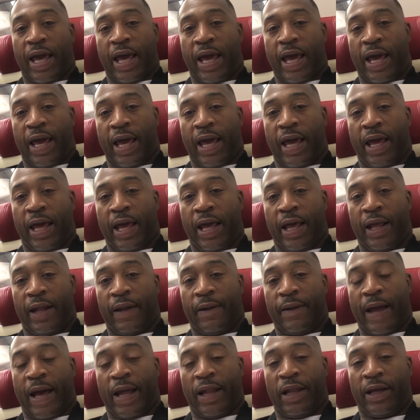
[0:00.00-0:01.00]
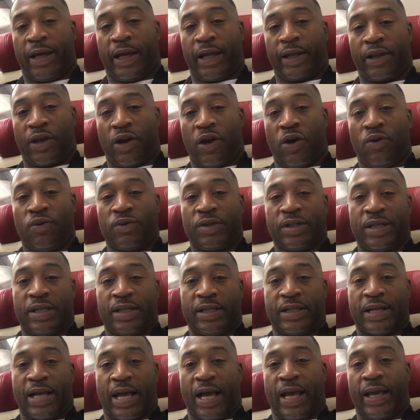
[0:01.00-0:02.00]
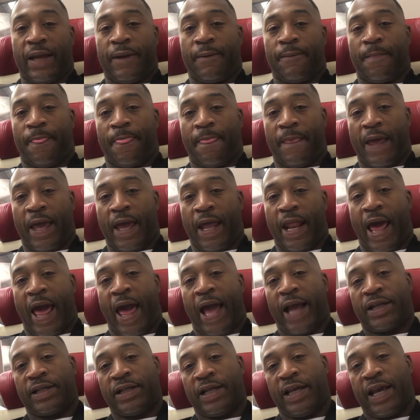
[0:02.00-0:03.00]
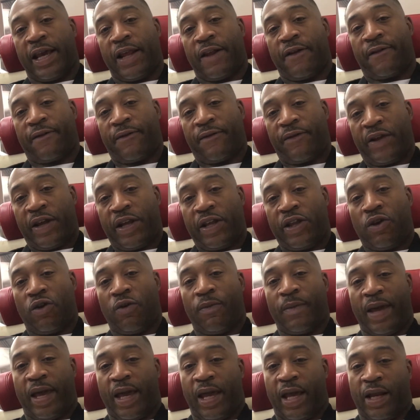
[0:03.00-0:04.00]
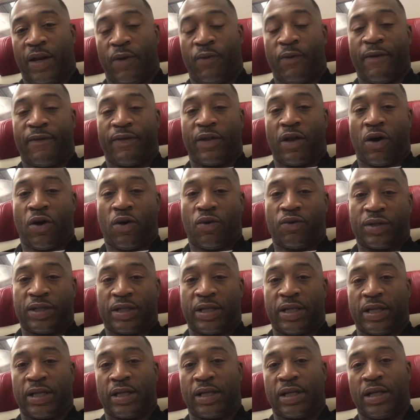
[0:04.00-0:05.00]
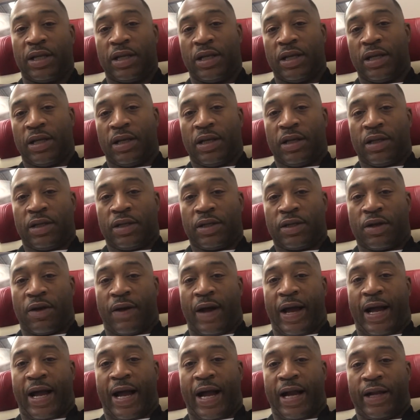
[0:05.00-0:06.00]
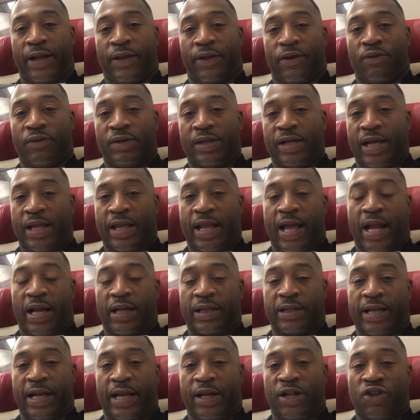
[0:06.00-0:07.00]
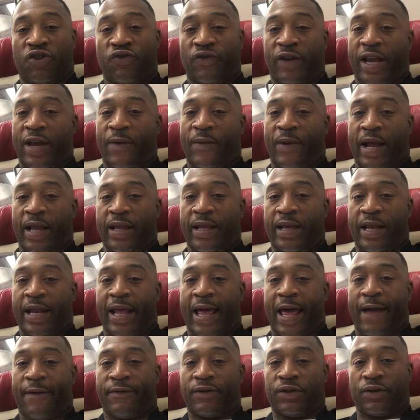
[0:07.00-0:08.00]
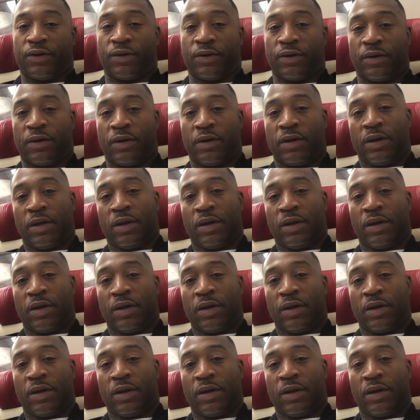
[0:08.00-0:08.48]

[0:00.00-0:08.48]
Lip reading: and I look at the hosting site and I actually get a free domain with the hosting. So I kind of threw $10 down the drain when I didn't have to.